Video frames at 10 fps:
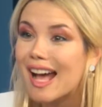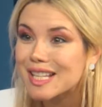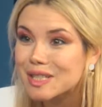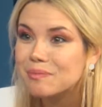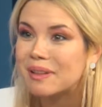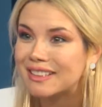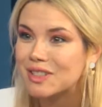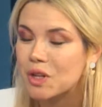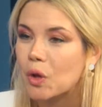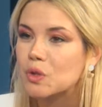husband
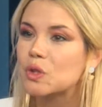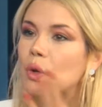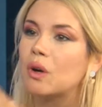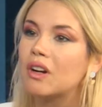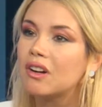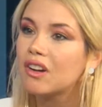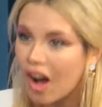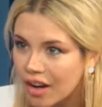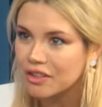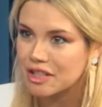is also
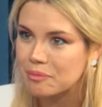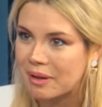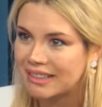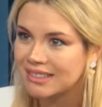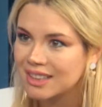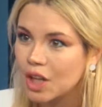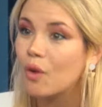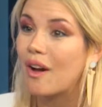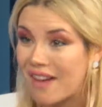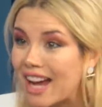Congressman,
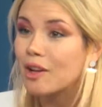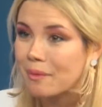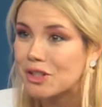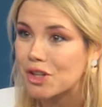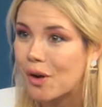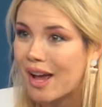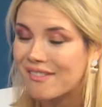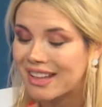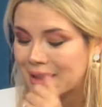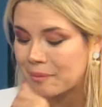who I've had on my show. I've had the